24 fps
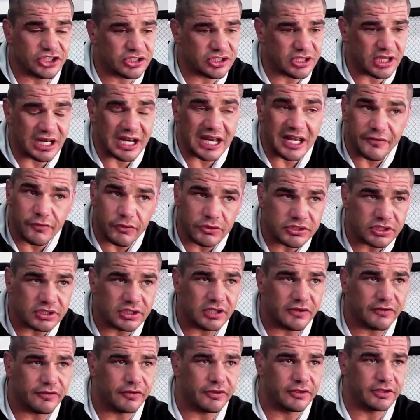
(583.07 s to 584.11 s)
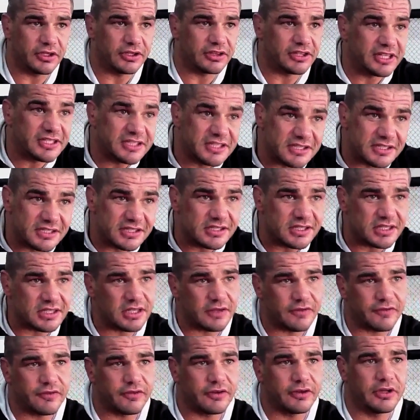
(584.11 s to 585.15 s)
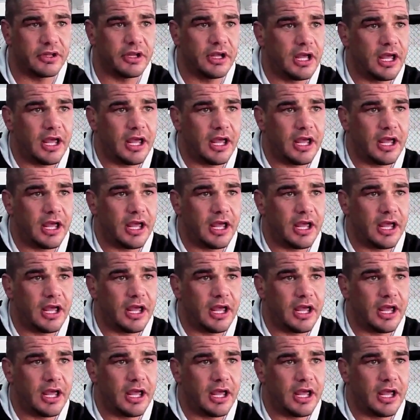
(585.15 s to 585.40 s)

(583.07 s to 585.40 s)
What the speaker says: the levels are different, the distances are different.